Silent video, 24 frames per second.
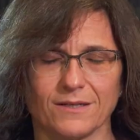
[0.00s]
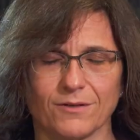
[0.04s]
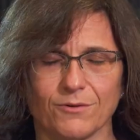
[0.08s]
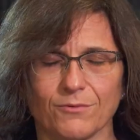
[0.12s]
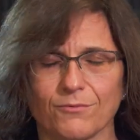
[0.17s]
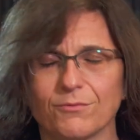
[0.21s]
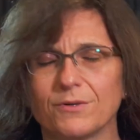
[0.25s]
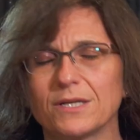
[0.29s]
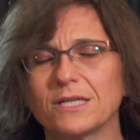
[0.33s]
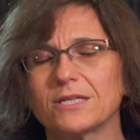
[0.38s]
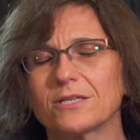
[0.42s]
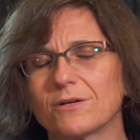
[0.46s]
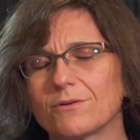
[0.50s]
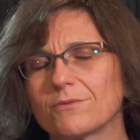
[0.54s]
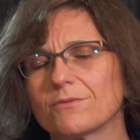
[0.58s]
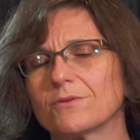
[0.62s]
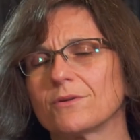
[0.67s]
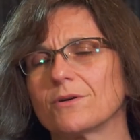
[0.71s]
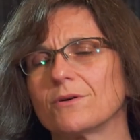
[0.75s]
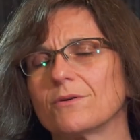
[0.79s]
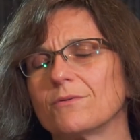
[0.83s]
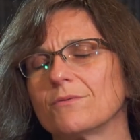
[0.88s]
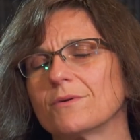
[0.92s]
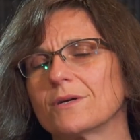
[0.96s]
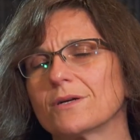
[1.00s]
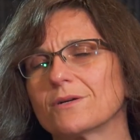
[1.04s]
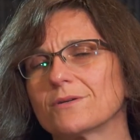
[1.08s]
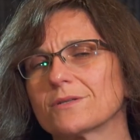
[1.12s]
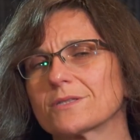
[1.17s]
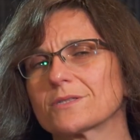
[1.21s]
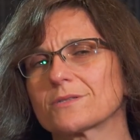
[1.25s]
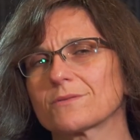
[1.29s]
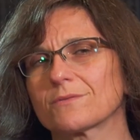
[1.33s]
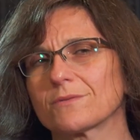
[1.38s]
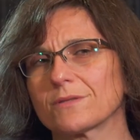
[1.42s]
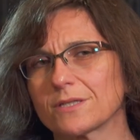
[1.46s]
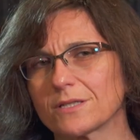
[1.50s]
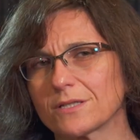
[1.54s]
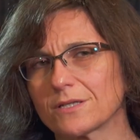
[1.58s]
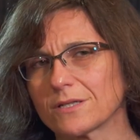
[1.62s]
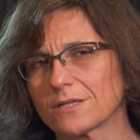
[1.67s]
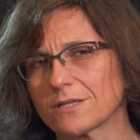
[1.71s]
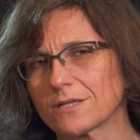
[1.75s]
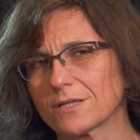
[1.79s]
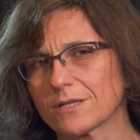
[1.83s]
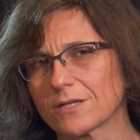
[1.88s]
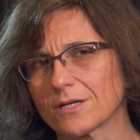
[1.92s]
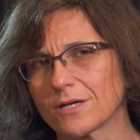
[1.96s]
We don't know where it's really
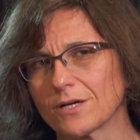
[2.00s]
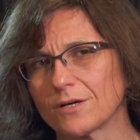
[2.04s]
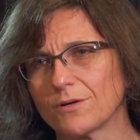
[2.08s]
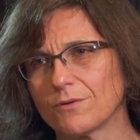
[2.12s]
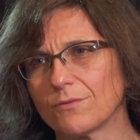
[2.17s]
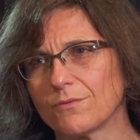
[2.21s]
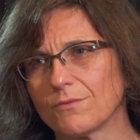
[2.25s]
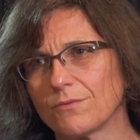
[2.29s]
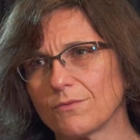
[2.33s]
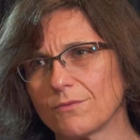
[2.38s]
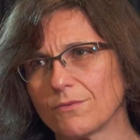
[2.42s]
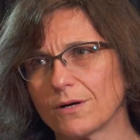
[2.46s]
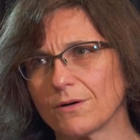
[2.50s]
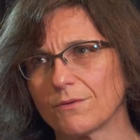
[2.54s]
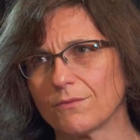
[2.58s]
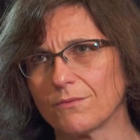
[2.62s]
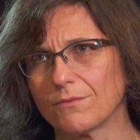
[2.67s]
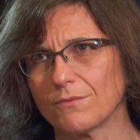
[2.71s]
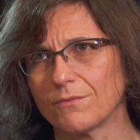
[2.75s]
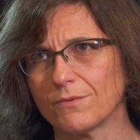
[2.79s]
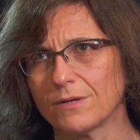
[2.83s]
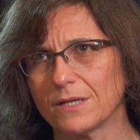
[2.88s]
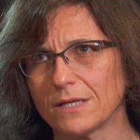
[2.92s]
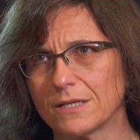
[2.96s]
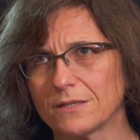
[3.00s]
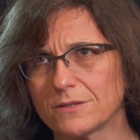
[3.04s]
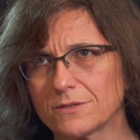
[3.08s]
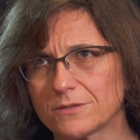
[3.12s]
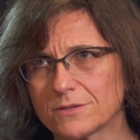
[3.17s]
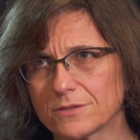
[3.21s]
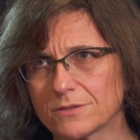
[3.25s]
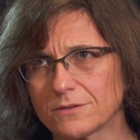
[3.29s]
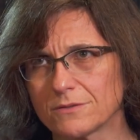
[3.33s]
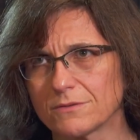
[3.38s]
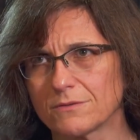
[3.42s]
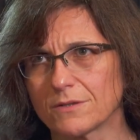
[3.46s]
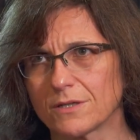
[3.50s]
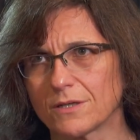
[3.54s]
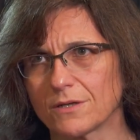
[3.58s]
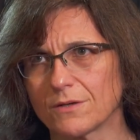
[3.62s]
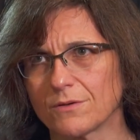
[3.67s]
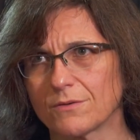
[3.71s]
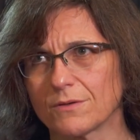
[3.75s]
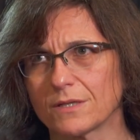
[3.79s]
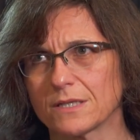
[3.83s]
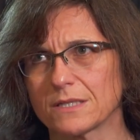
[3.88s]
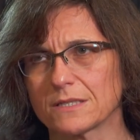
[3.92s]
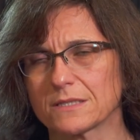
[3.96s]
going to go. What we do
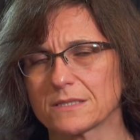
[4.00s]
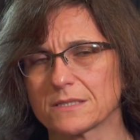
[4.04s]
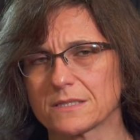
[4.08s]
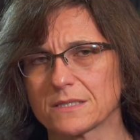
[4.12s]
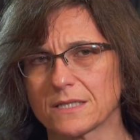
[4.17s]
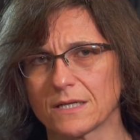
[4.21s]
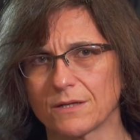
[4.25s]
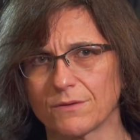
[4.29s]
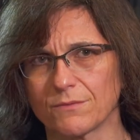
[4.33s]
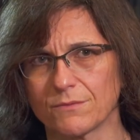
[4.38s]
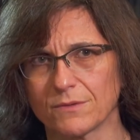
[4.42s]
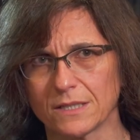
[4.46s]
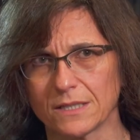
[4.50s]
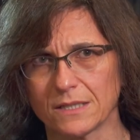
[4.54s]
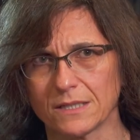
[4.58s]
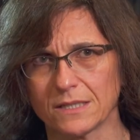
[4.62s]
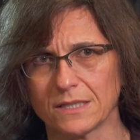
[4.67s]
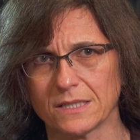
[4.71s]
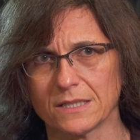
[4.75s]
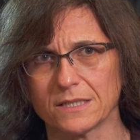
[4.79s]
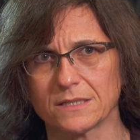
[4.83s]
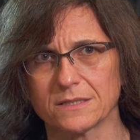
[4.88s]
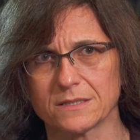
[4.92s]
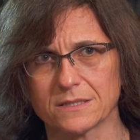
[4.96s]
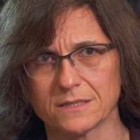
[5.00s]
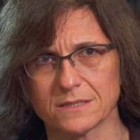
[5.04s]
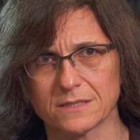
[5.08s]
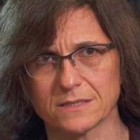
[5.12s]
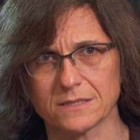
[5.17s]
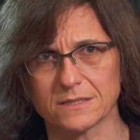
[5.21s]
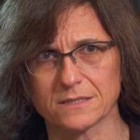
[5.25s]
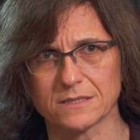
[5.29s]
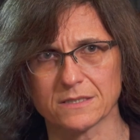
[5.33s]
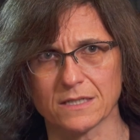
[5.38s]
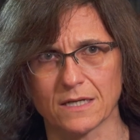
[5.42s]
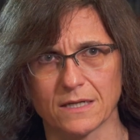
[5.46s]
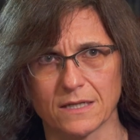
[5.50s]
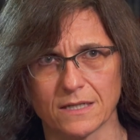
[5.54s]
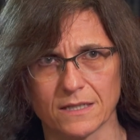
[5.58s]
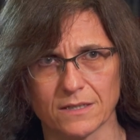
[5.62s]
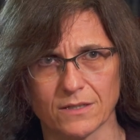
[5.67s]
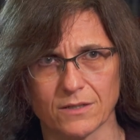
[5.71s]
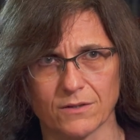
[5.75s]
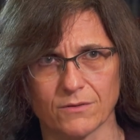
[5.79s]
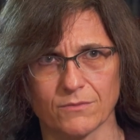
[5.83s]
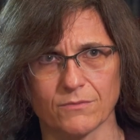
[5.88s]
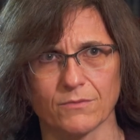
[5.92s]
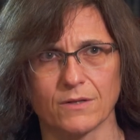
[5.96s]
know is that we need to design
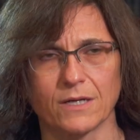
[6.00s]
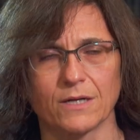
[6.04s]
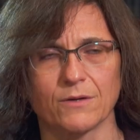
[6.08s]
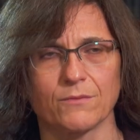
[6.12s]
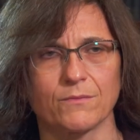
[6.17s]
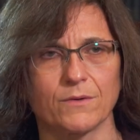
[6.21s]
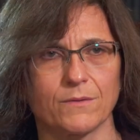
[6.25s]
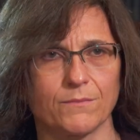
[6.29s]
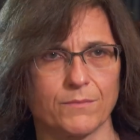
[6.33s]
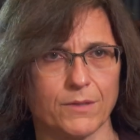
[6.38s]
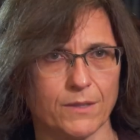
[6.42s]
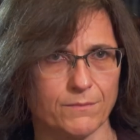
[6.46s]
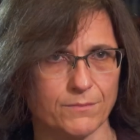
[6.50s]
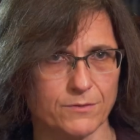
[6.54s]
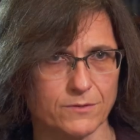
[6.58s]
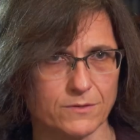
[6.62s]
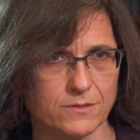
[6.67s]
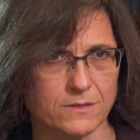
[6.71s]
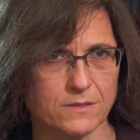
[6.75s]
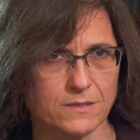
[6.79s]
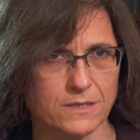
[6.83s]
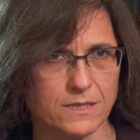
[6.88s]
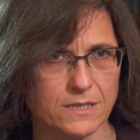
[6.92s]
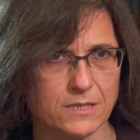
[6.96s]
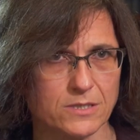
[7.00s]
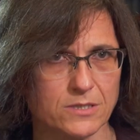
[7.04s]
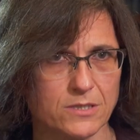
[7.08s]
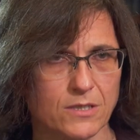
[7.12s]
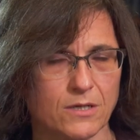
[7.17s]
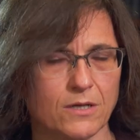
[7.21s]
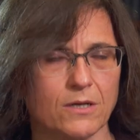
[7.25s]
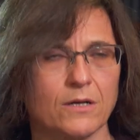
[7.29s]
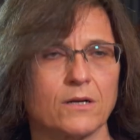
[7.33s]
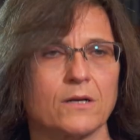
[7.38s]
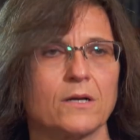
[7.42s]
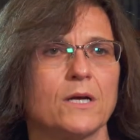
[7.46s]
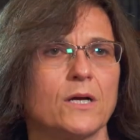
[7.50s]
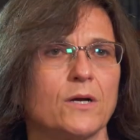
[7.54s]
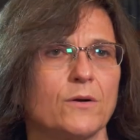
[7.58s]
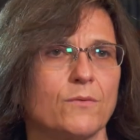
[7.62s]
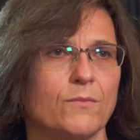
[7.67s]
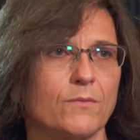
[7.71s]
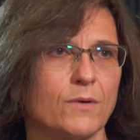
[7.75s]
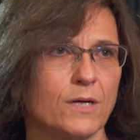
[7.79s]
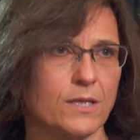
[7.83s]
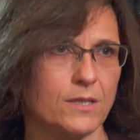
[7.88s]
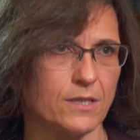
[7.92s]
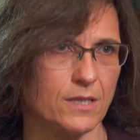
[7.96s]
around what people's needs are,
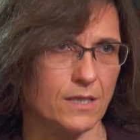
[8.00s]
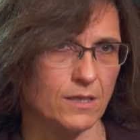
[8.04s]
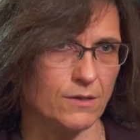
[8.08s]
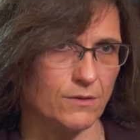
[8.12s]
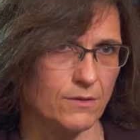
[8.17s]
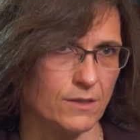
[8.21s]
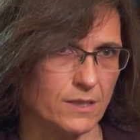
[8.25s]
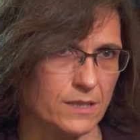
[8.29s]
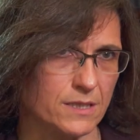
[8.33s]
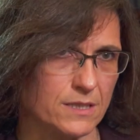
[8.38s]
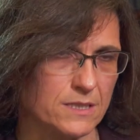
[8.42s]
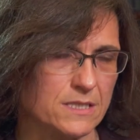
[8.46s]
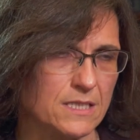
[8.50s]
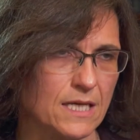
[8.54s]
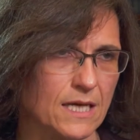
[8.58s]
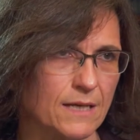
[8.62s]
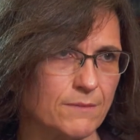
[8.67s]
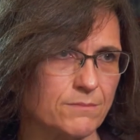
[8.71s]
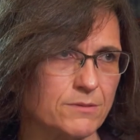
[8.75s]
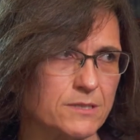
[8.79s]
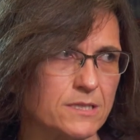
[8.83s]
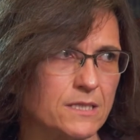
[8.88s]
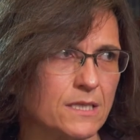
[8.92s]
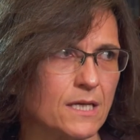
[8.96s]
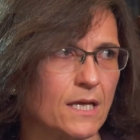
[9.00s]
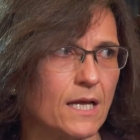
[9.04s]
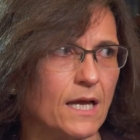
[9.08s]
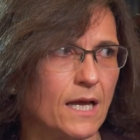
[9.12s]
what they will accept.